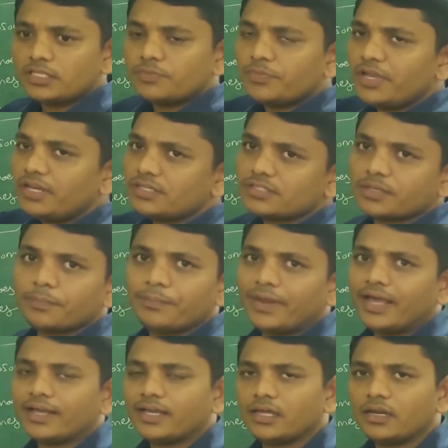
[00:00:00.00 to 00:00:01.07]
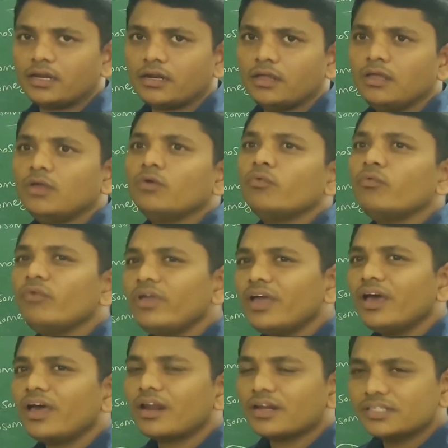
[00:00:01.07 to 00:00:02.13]
This means black color. We
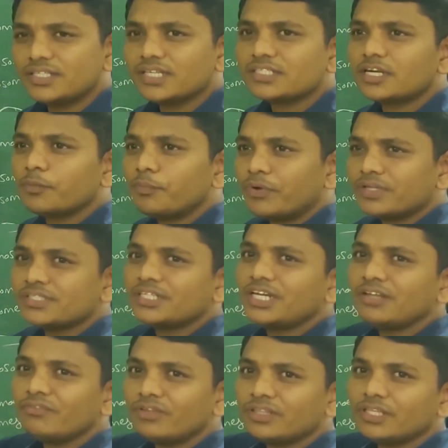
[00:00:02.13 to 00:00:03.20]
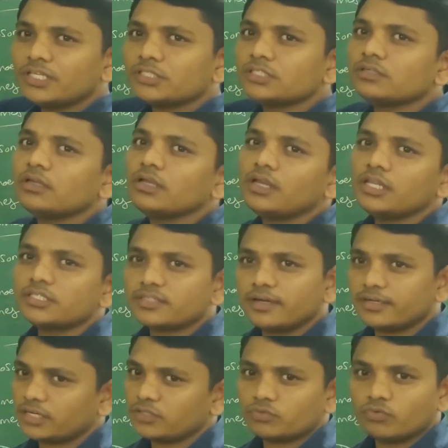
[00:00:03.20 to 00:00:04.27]
are just representing with these English
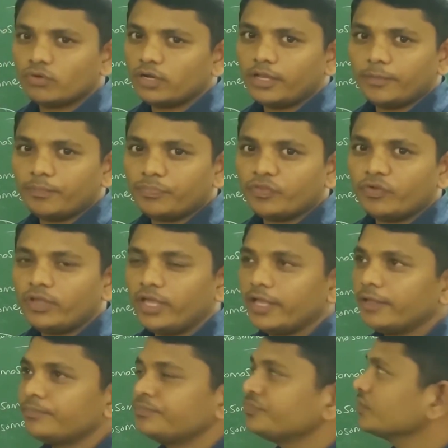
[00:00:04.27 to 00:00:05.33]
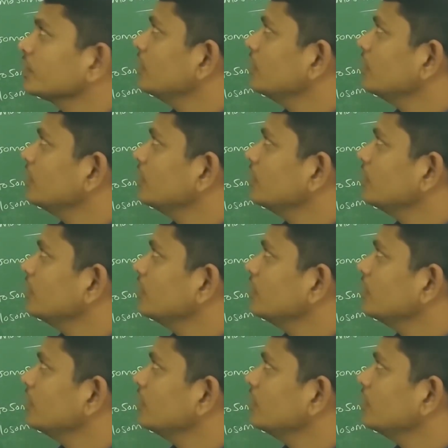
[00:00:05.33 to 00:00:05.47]
letters only. Okay.